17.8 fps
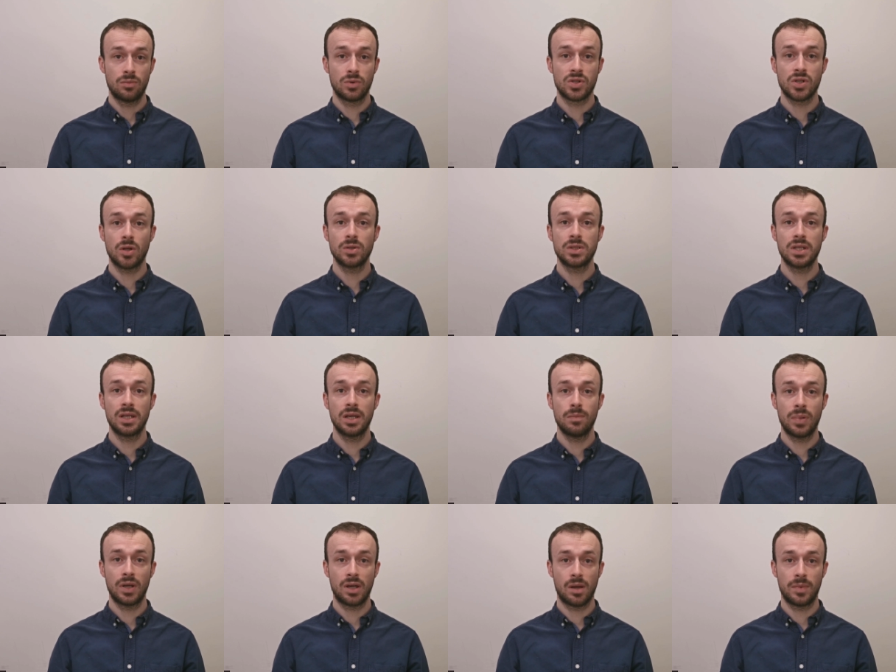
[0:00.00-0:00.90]
resulting
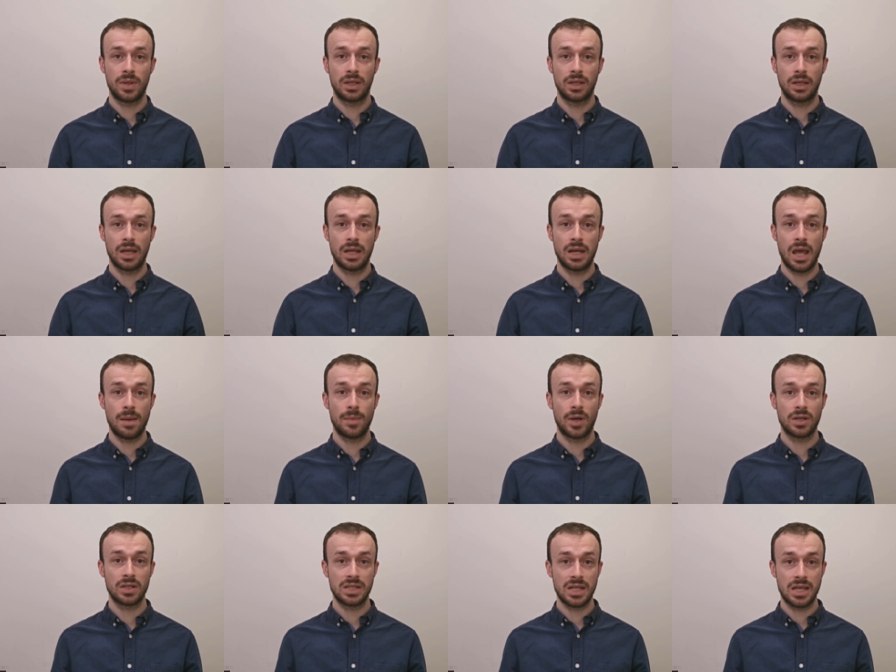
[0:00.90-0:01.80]
in becoming an M
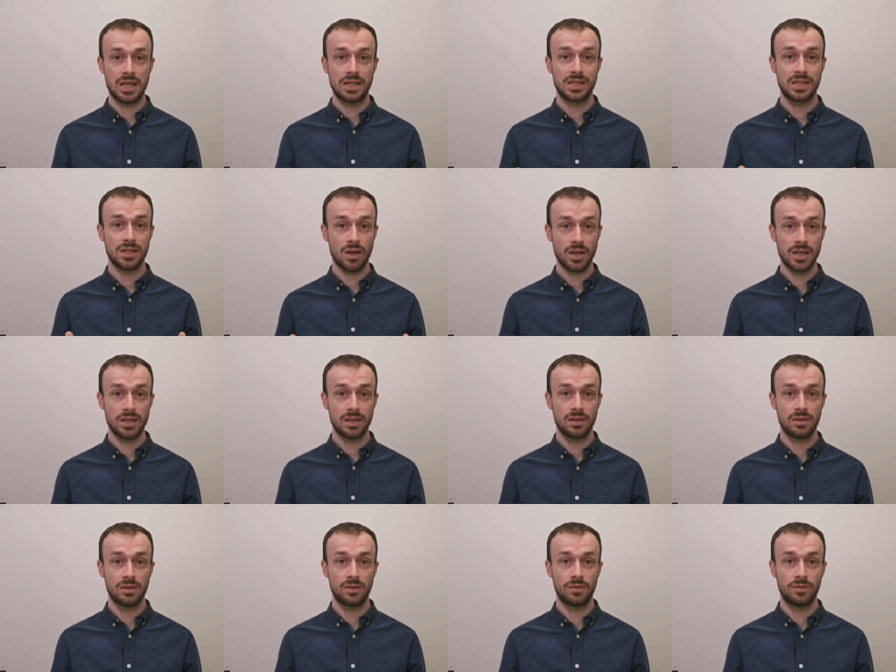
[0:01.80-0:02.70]
R C
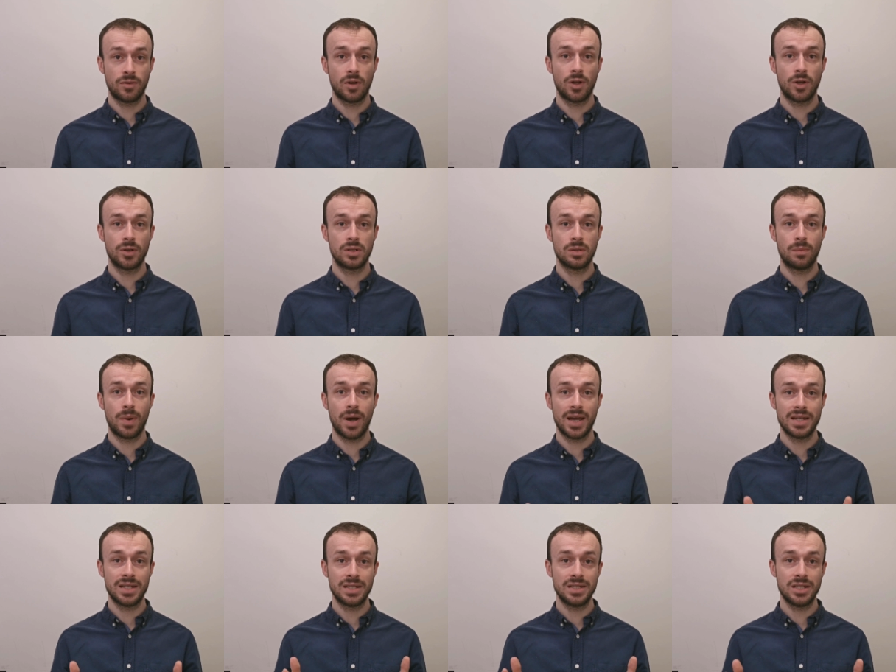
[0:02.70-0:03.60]
psych, followed
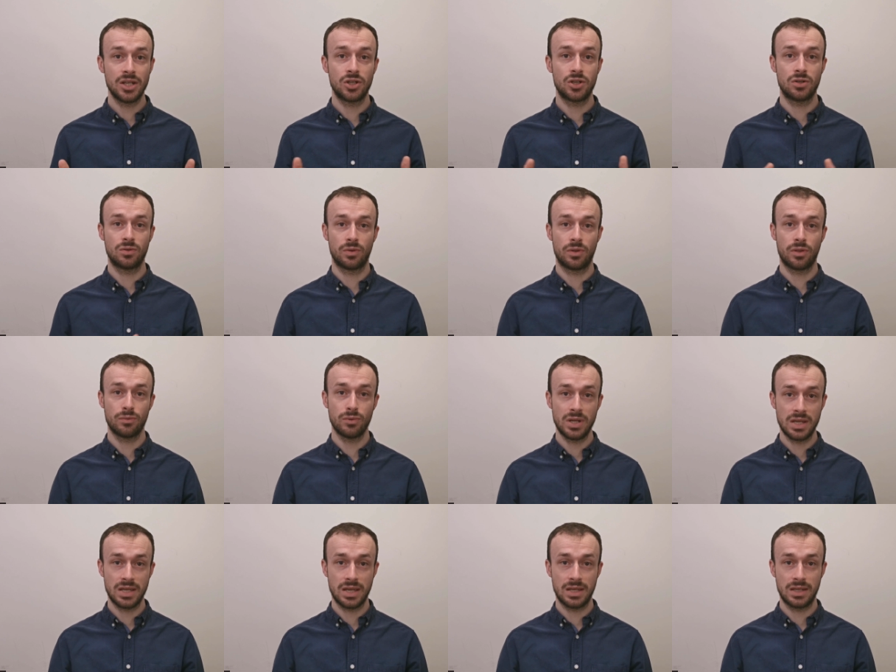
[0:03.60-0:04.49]
by an additional
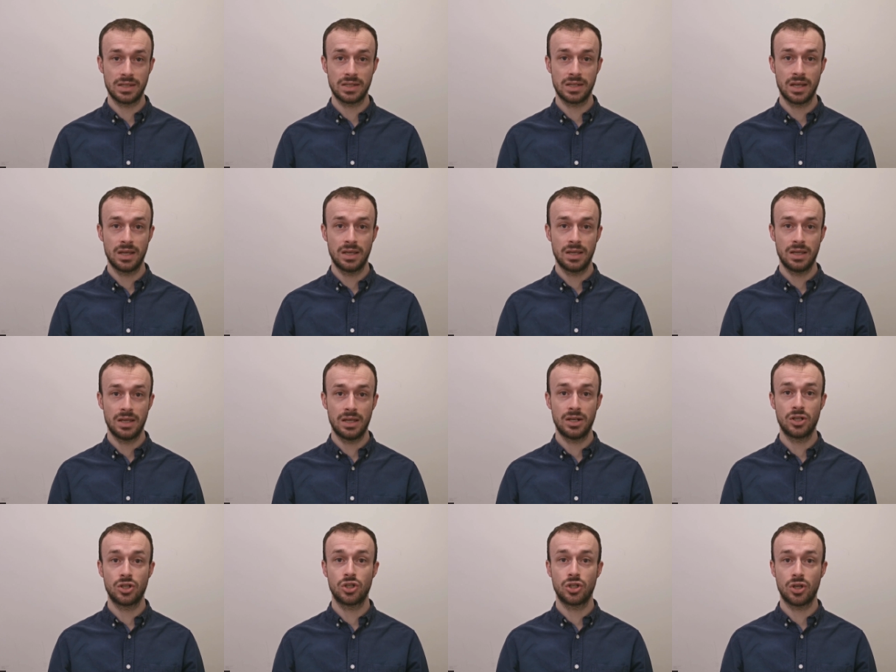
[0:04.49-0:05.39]
three years
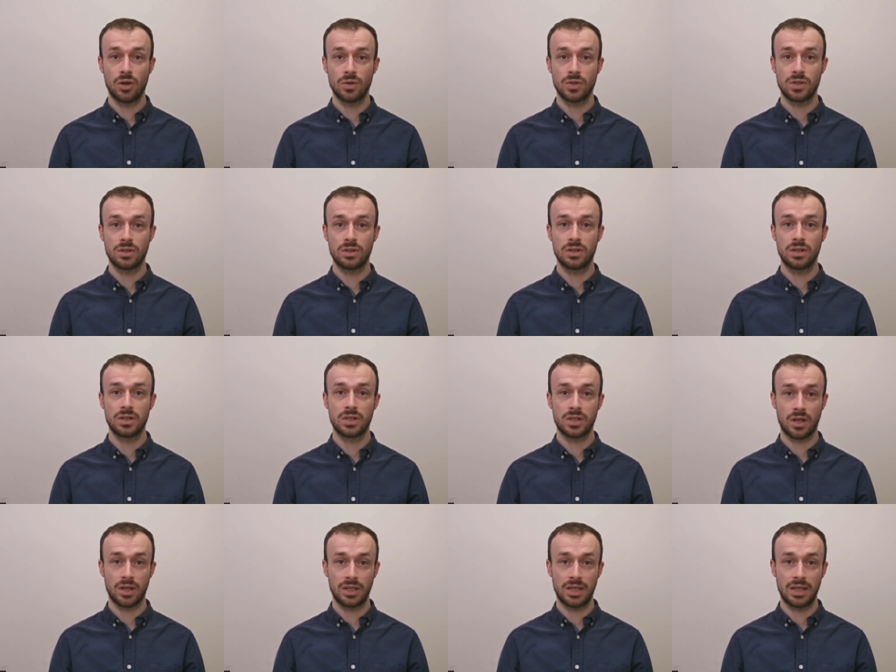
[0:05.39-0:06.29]
in a chosen
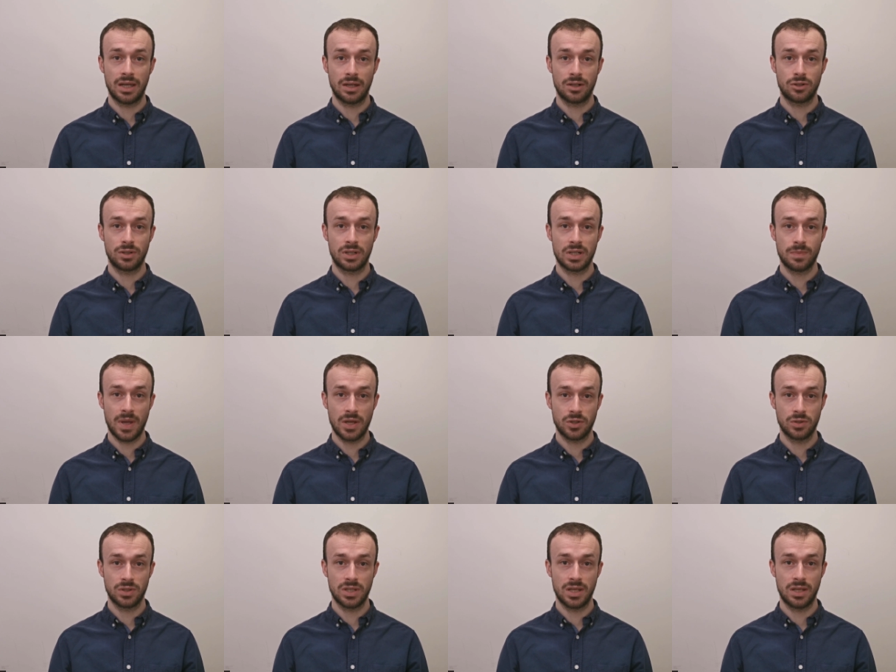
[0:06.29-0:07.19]
psychiatric
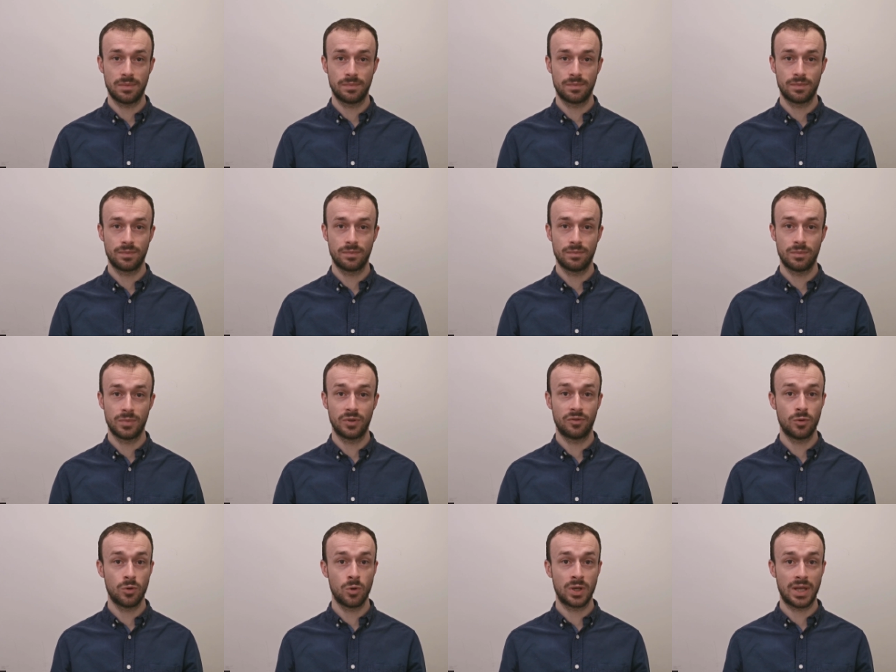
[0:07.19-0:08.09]
specialty,
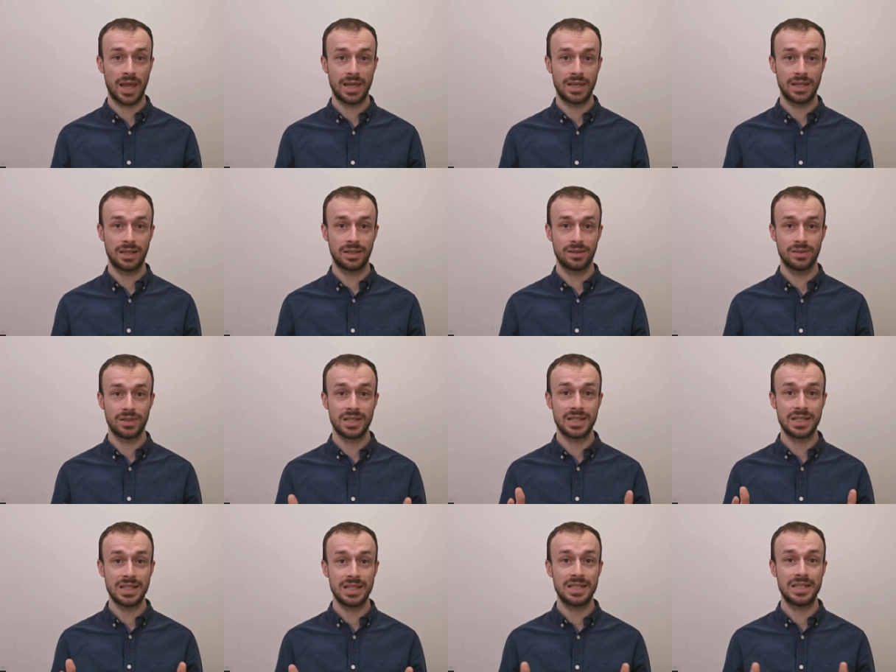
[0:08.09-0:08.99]
before gaining
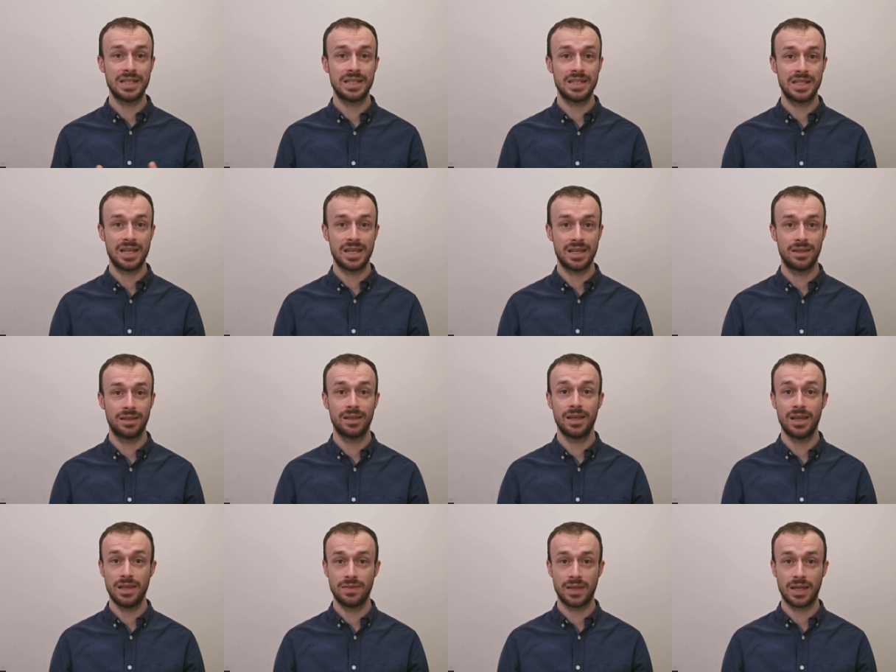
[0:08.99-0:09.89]
the C C T
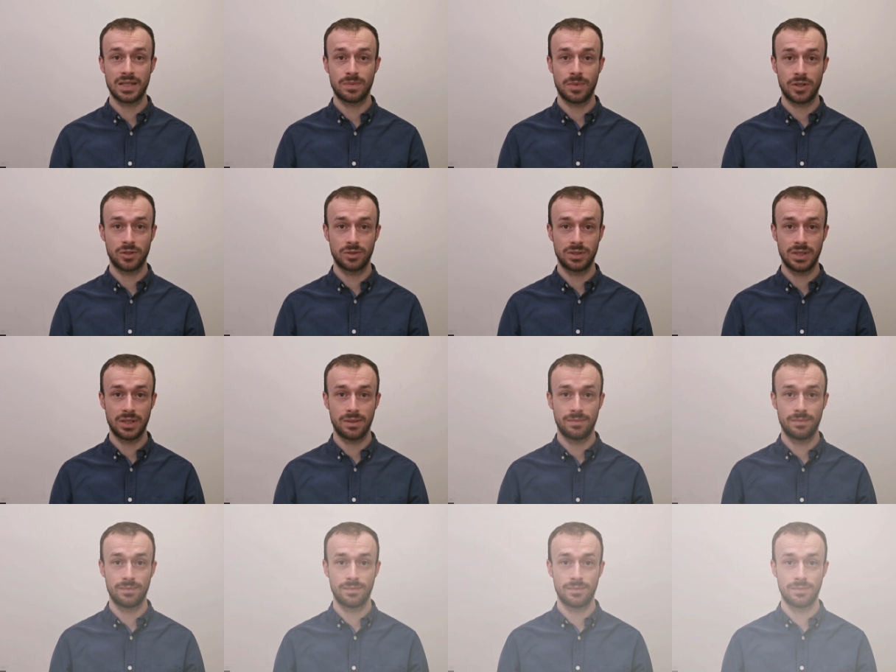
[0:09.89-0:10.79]
in that
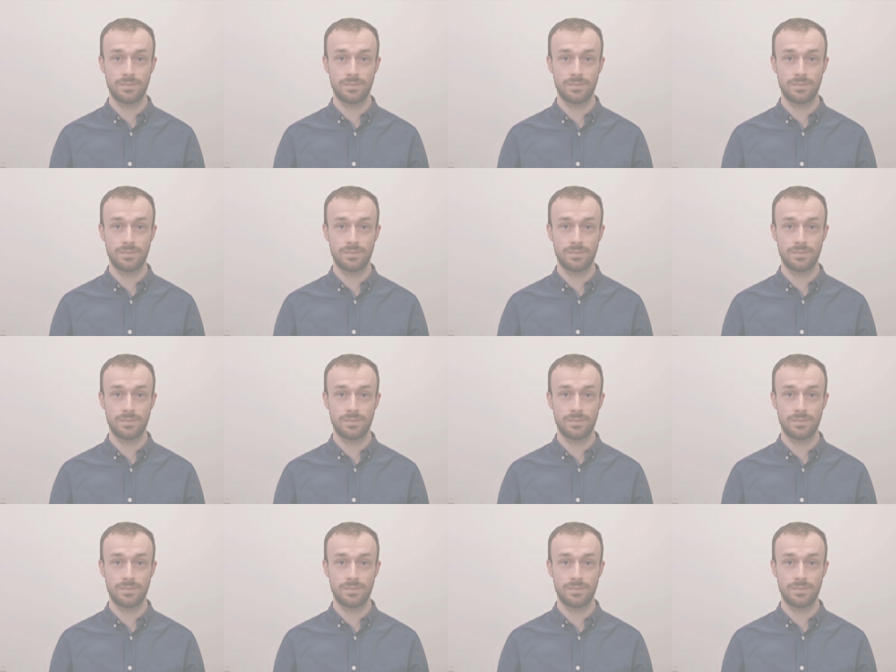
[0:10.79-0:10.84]
specialty.